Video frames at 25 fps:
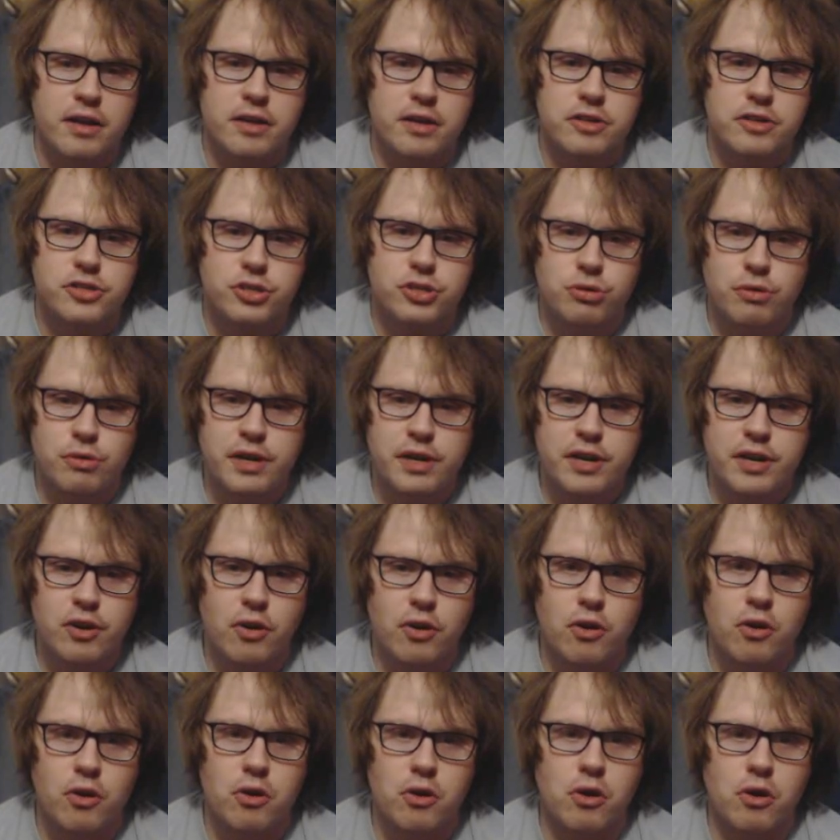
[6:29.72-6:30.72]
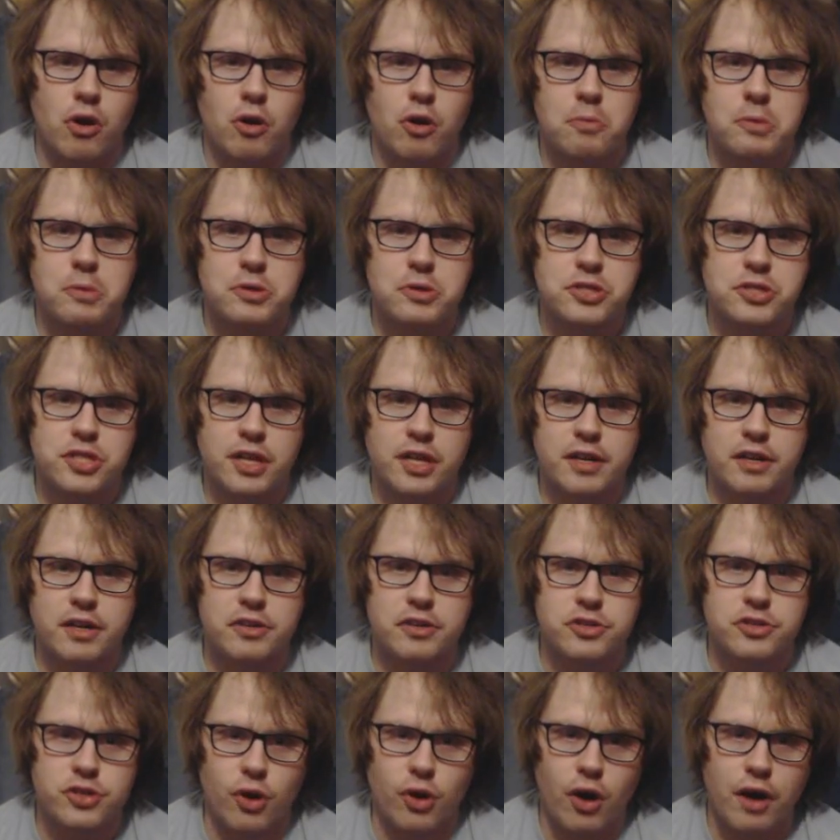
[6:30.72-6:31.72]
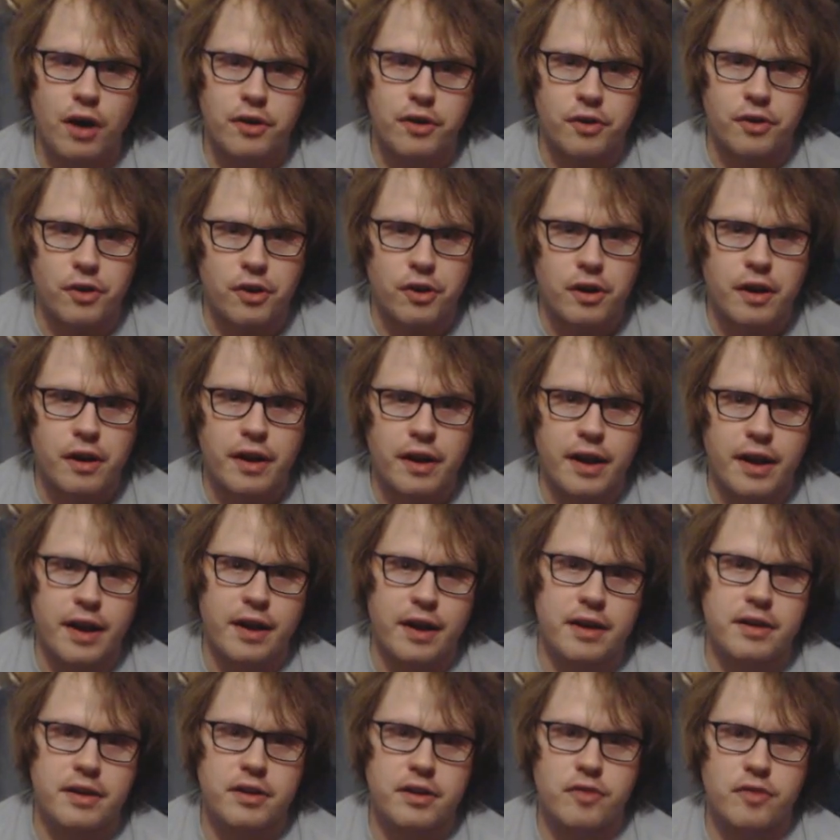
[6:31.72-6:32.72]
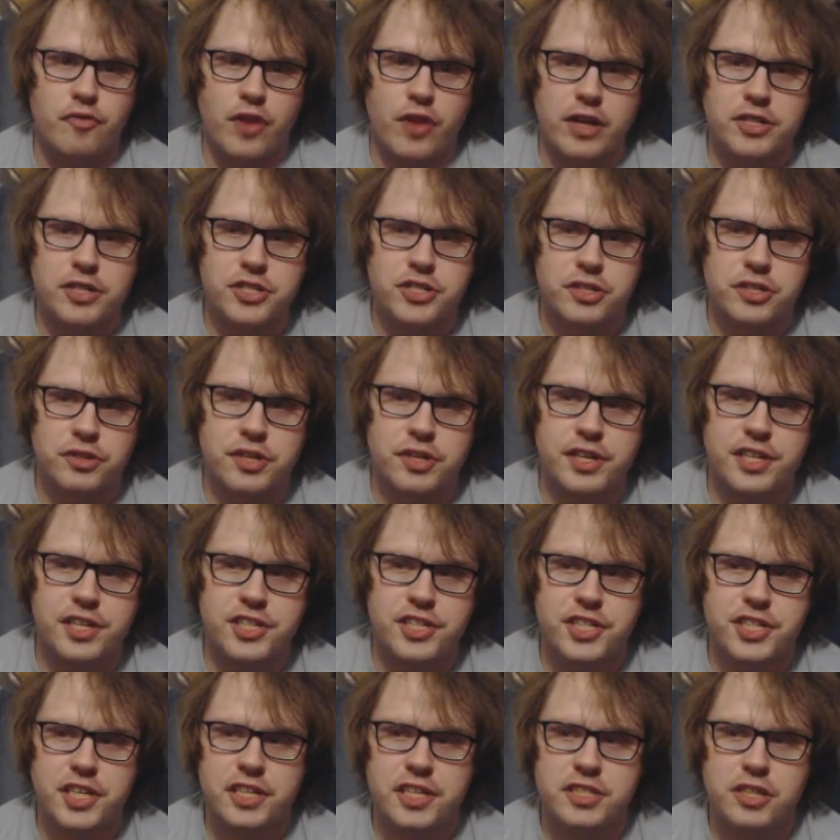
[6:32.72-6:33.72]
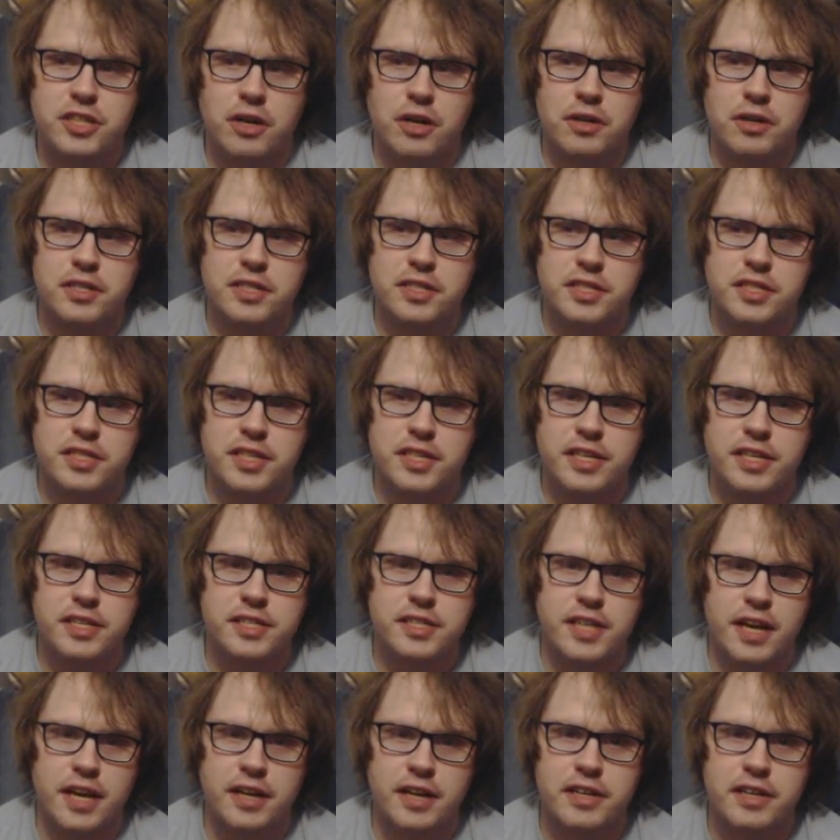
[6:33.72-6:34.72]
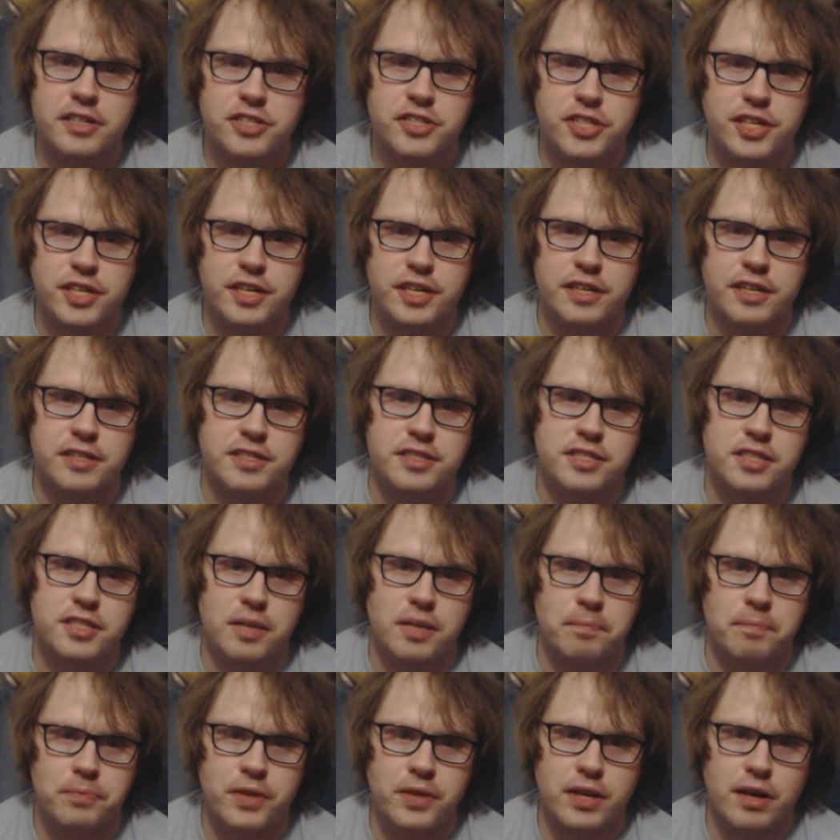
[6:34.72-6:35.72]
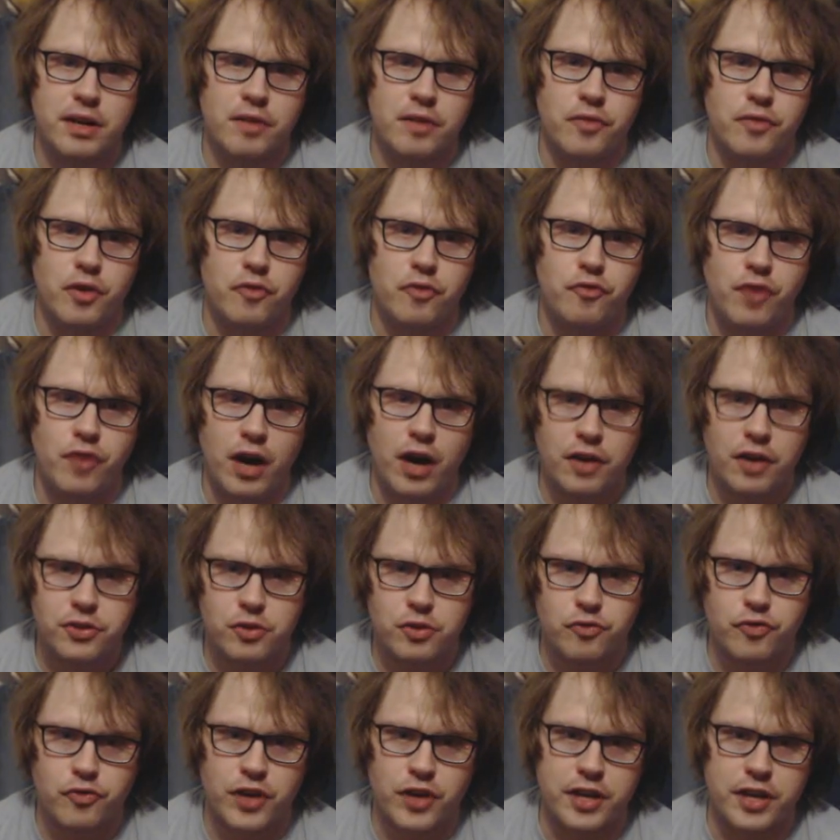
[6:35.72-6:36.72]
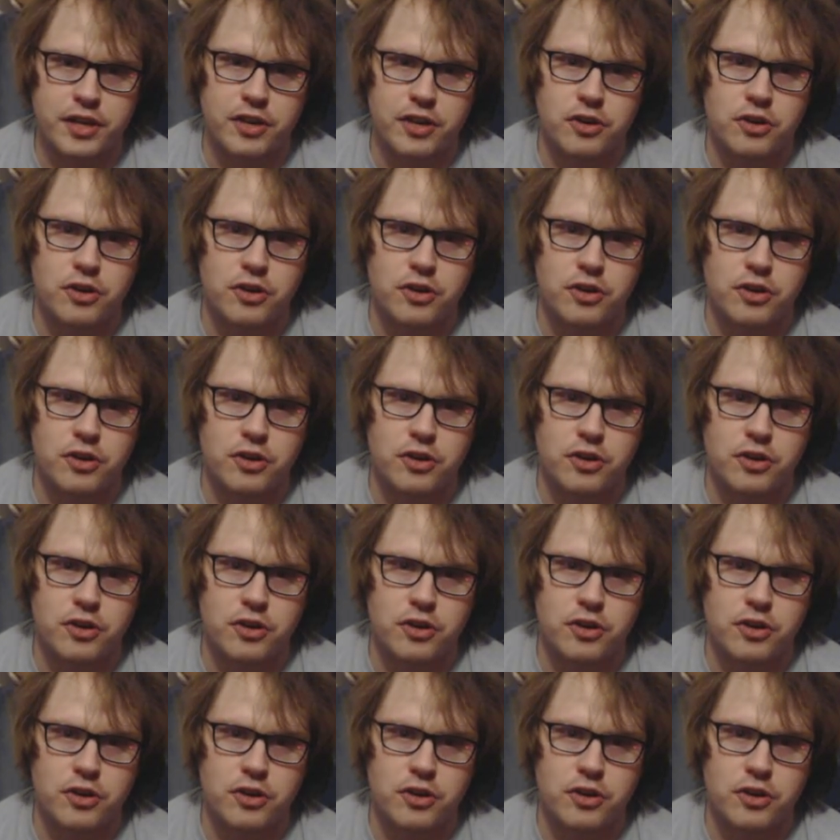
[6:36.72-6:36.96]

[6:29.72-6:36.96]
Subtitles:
treat her almost like a daughter, and eventually she starts to see Takeshi as something of a father figure.